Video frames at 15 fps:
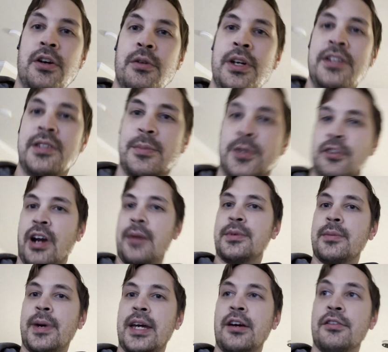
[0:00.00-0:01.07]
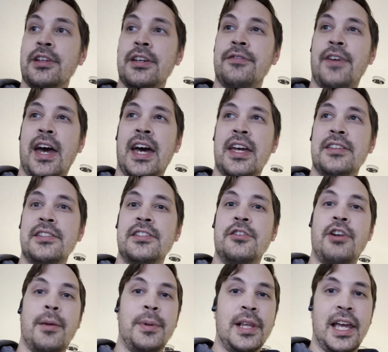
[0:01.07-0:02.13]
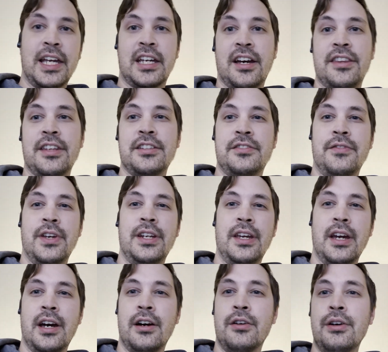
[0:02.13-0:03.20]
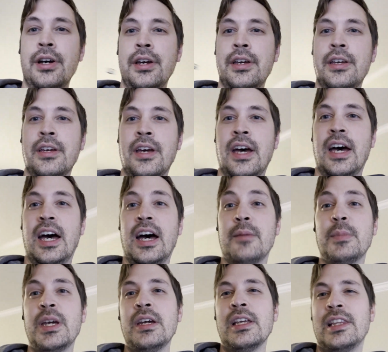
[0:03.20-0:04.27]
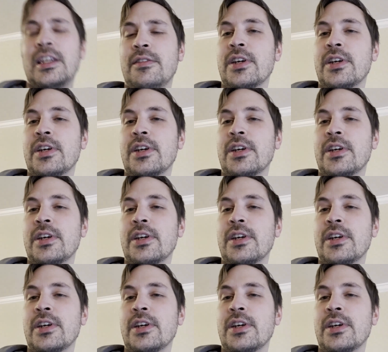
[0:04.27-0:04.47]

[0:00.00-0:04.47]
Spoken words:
Subscribe to my OnlyFans, drop a like on this video, leave a